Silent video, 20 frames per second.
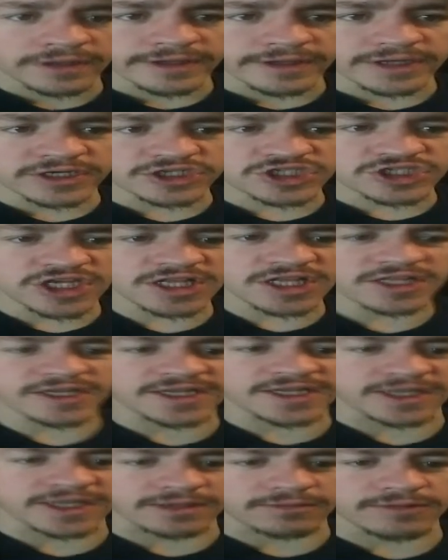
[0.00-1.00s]

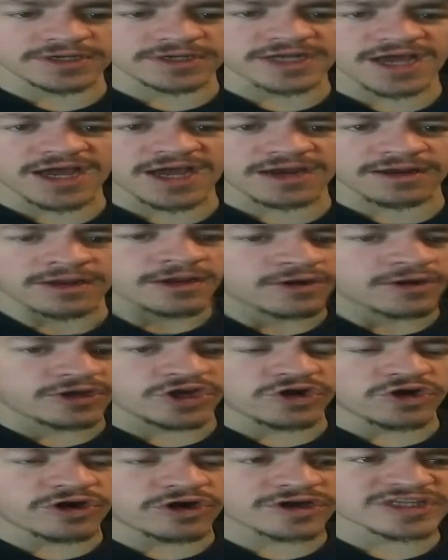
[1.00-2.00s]
Agility. We gotta.
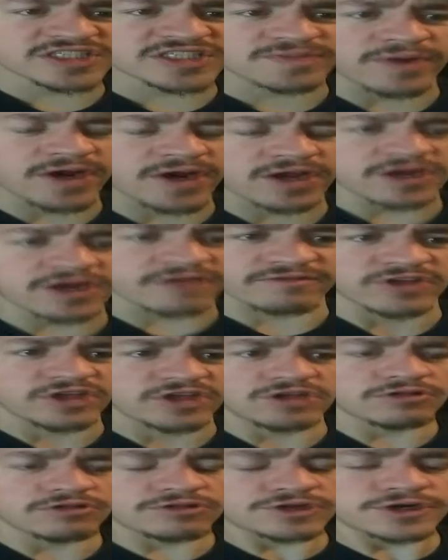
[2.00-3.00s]
You're already smart enough.
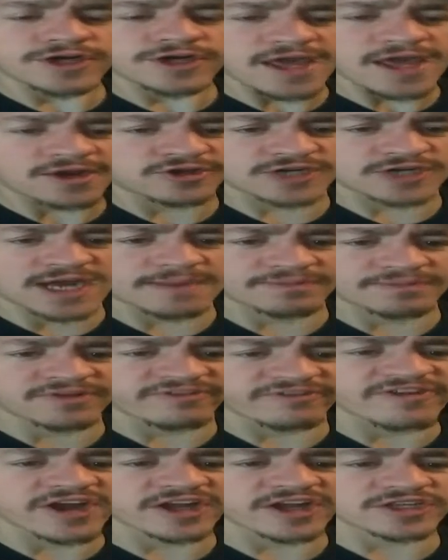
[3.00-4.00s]
You learned how to chop
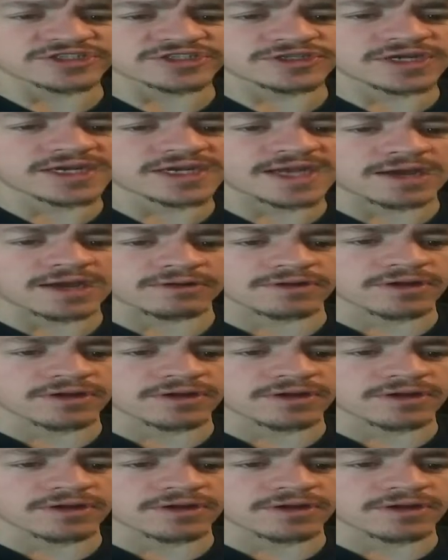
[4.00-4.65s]
the fucking tree down,